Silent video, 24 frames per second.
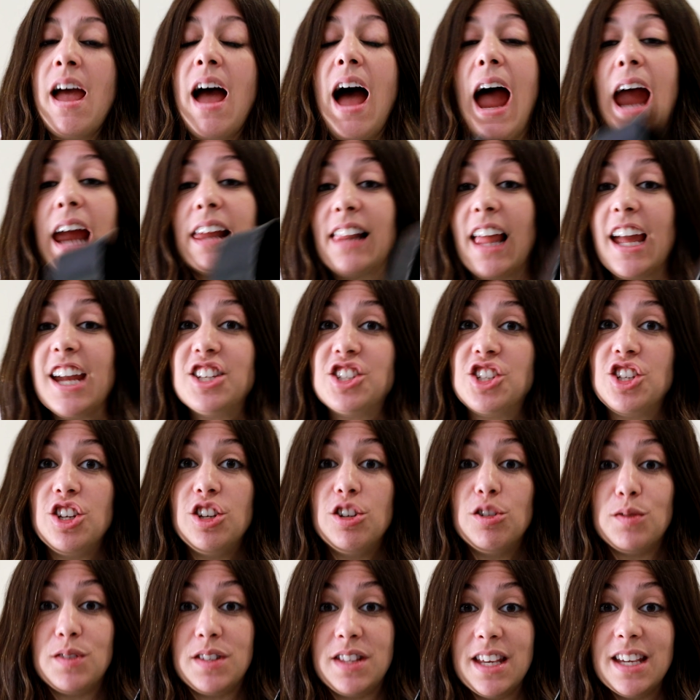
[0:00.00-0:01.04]
I like to
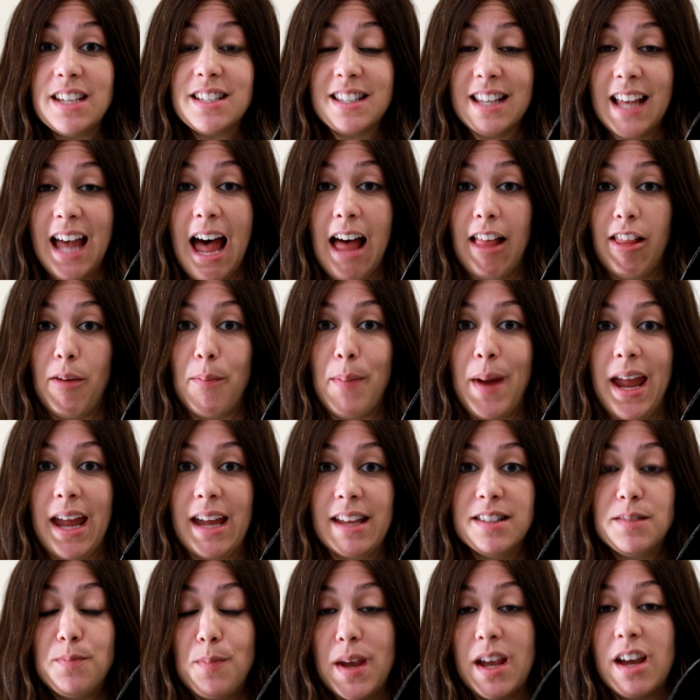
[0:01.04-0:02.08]
use these challah
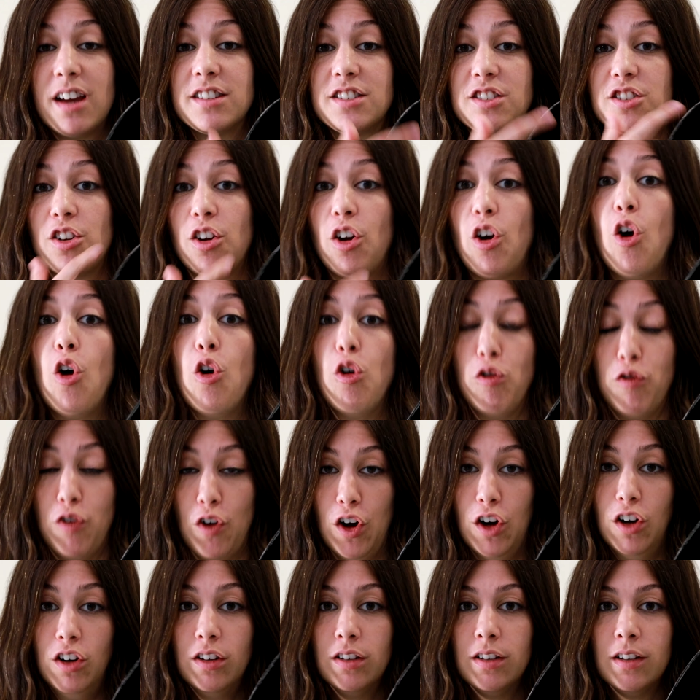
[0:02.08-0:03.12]
pans because they're
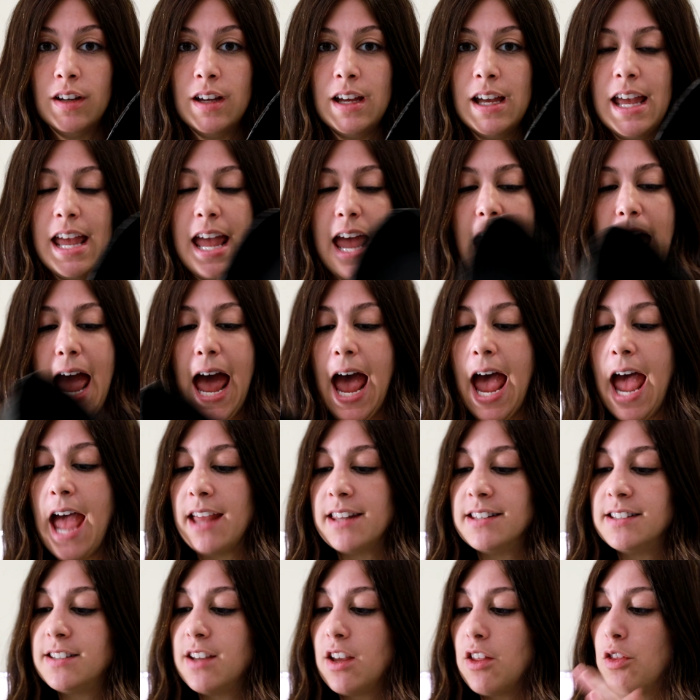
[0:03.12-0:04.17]
oval,
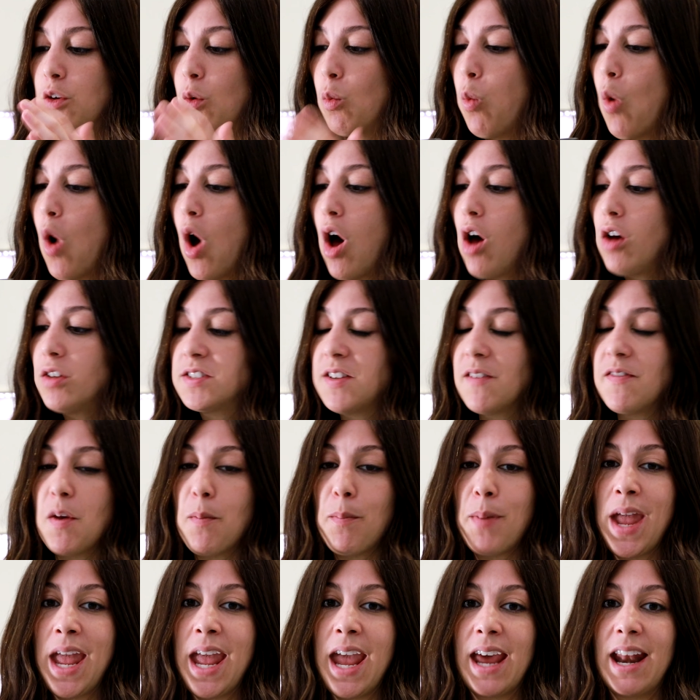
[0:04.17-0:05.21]
and the walls of the
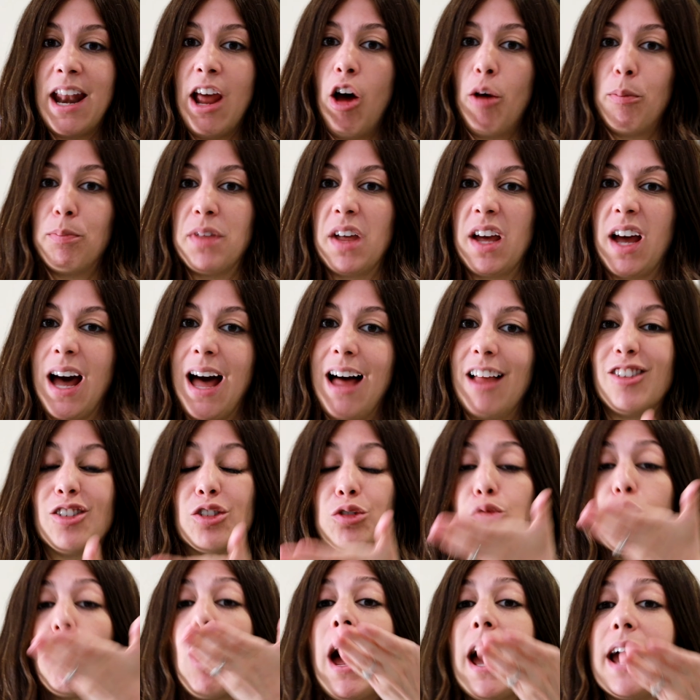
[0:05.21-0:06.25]
pan help the
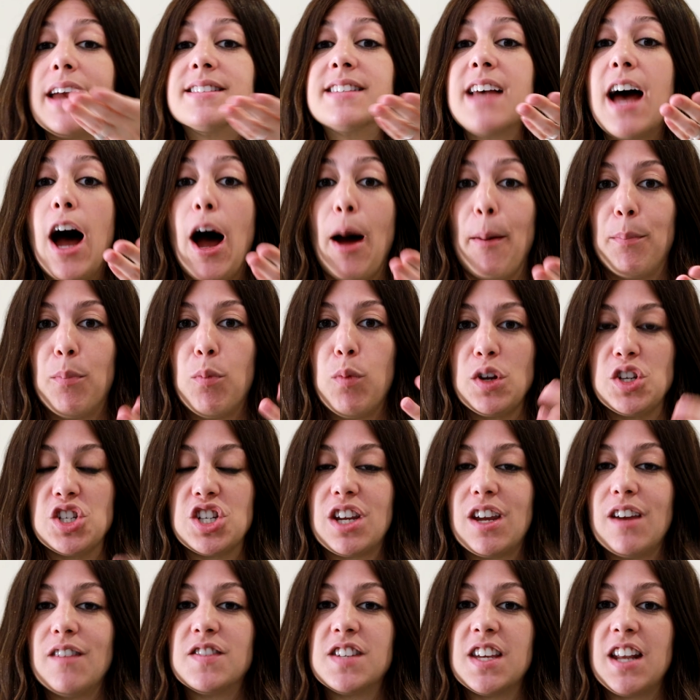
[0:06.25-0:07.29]
challah rise up, which
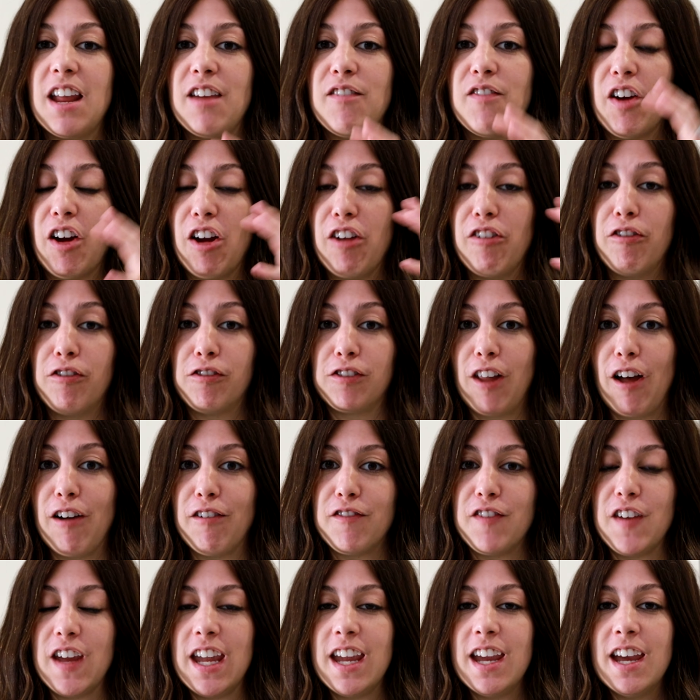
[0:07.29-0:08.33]
gives it a very
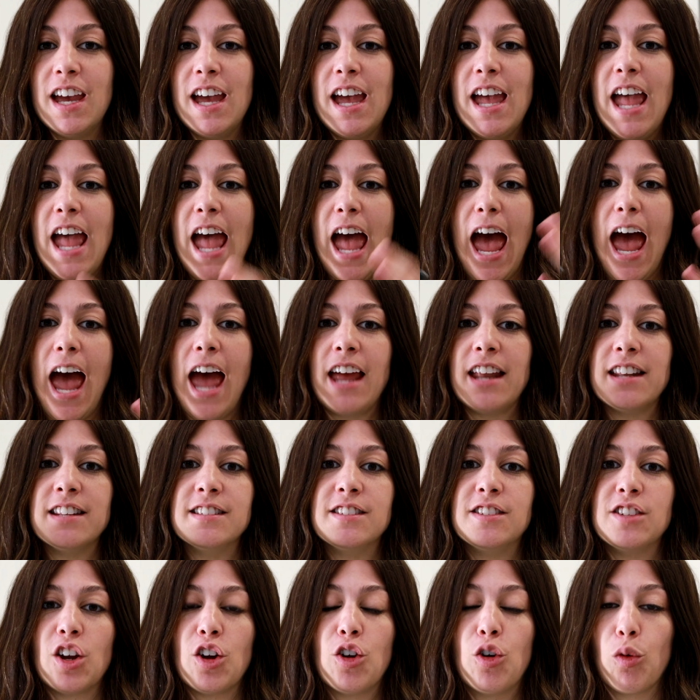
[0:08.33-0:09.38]
fluffy
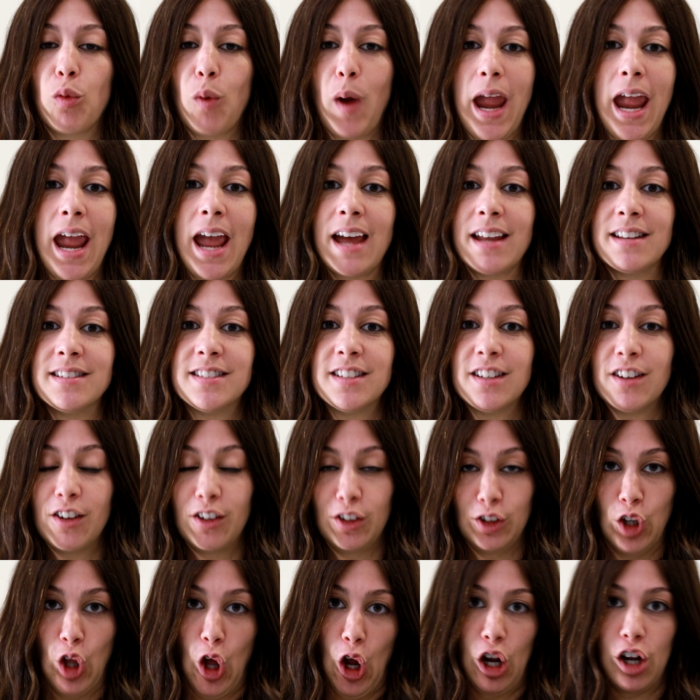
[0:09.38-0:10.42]
and grand
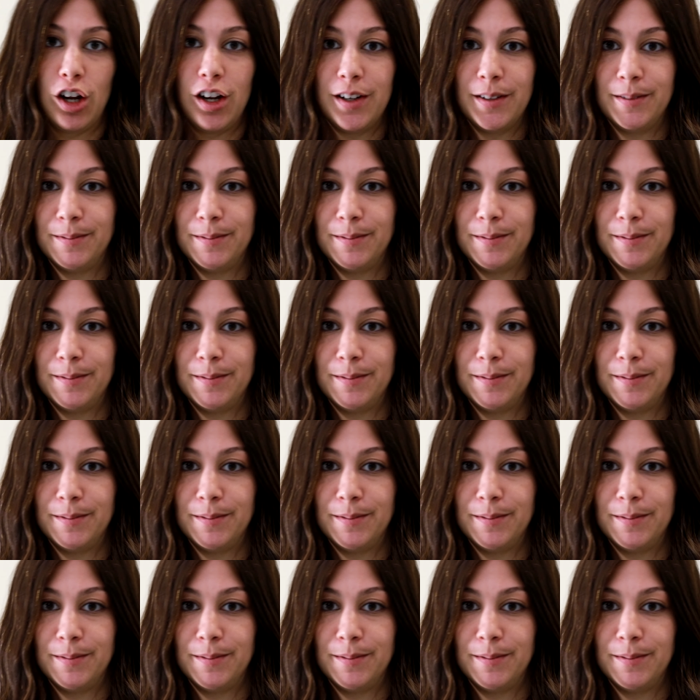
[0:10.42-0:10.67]
look.